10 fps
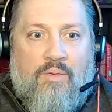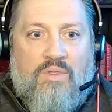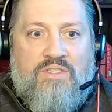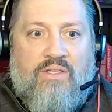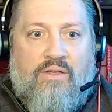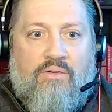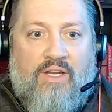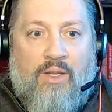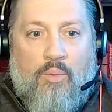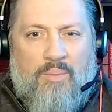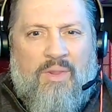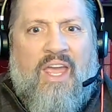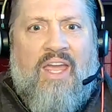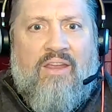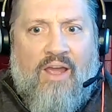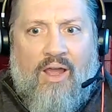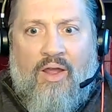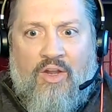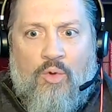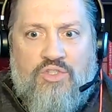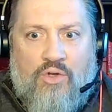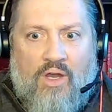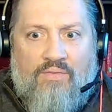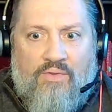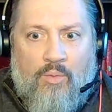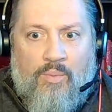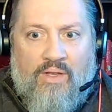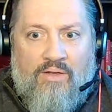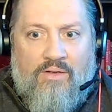What's the deal?" It would, "Hey, I noticed you're off a little bit,